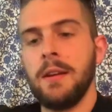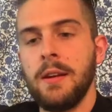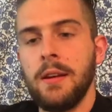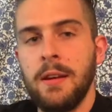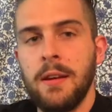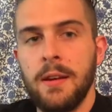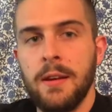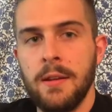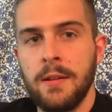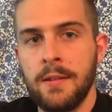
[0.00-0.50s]

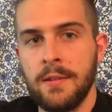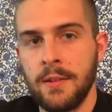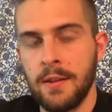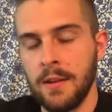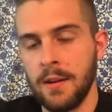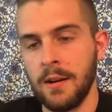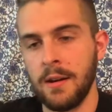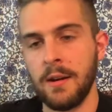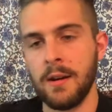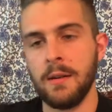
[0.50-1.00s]
and
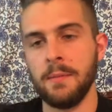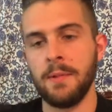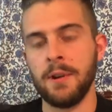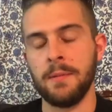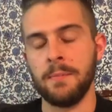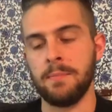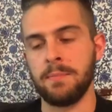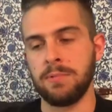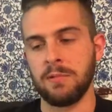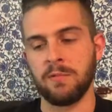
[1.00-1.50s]

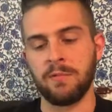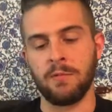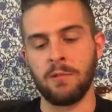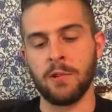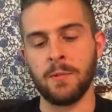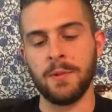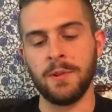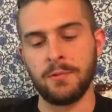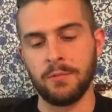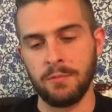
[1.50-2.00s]
my
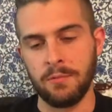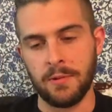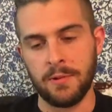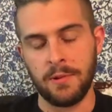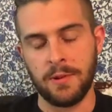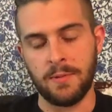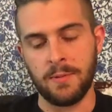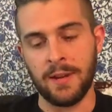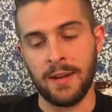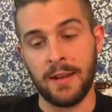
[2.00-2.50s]

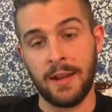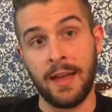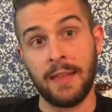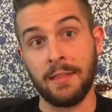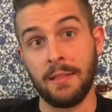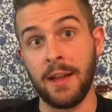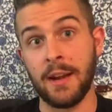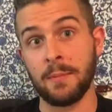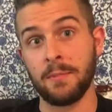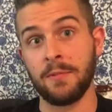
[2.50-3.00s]

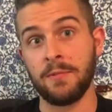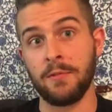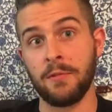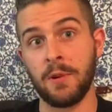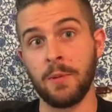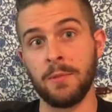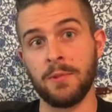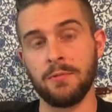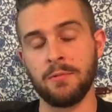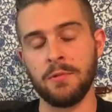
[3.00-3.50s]
athletic
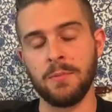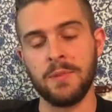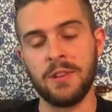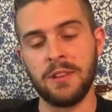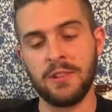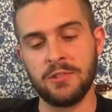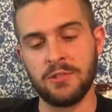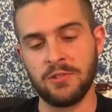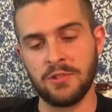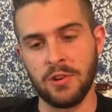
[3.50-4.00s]
performance would
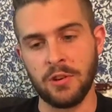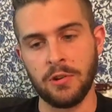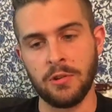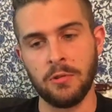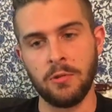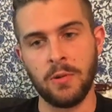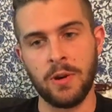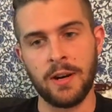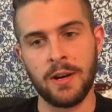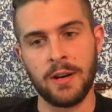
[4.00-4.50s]
be
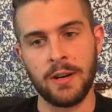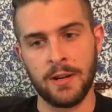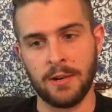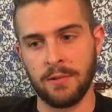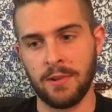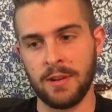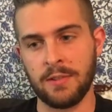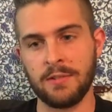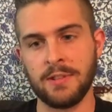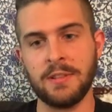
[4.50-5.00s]
so
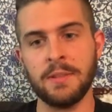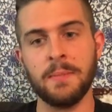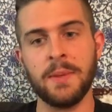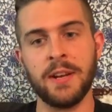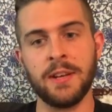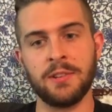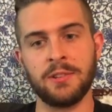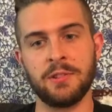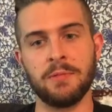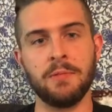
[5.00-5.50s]
critically
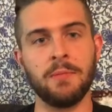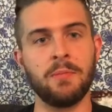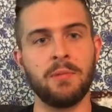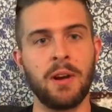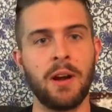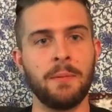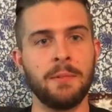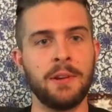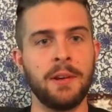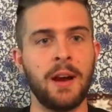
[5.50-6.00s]
diminished. I would
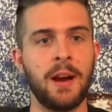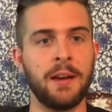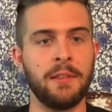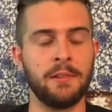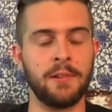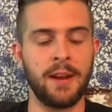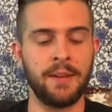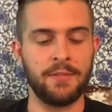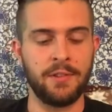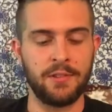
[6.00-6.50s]
probably
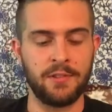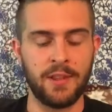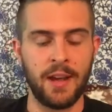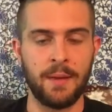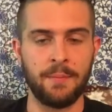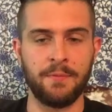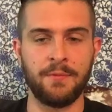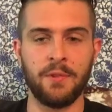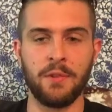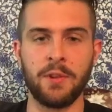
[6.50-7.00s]
either have to
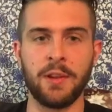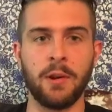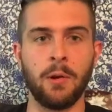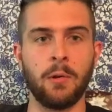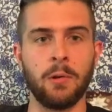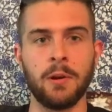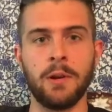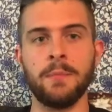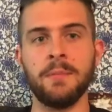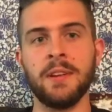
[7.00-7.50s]
stop fully,
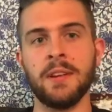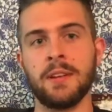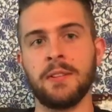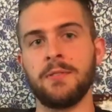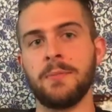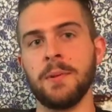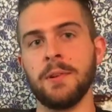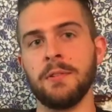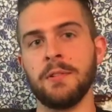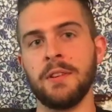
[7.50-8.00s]
or I'd be
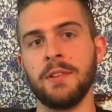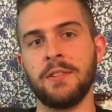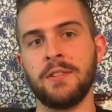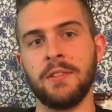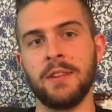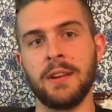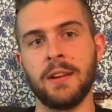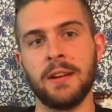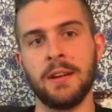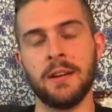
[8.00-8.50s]

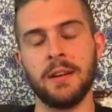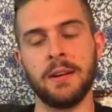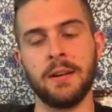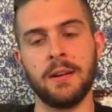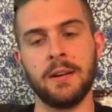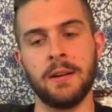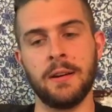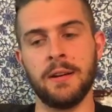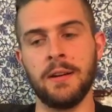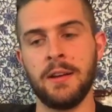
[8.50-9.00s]
experiencing
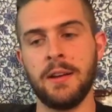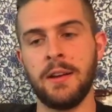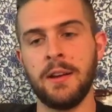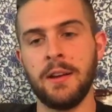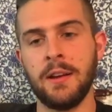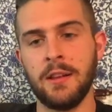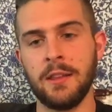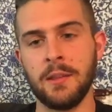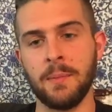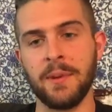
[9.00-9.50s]

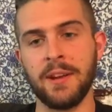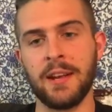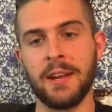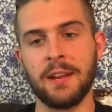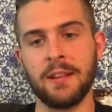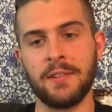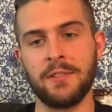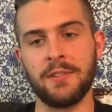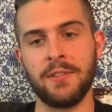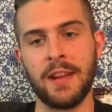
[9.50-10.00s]
the
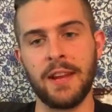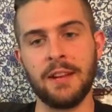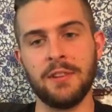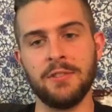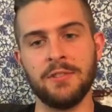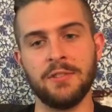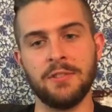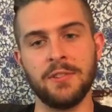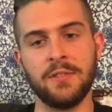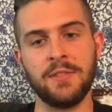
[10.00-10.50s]
beginning
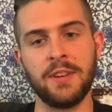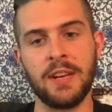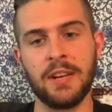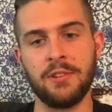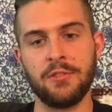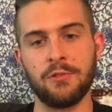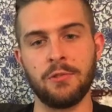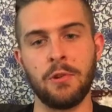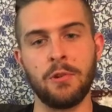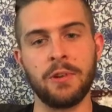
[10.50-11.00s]
stages of
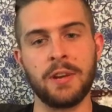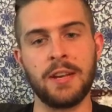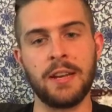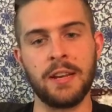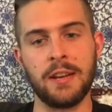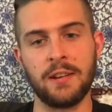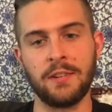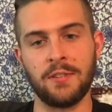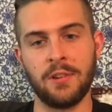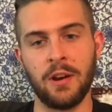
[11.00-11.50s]
heat stroke and
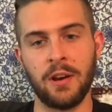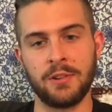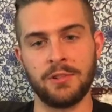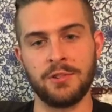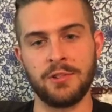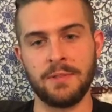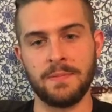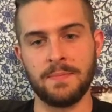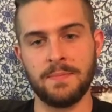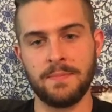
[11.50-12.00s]
heat
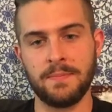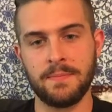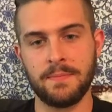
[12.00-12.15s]
exhaustion.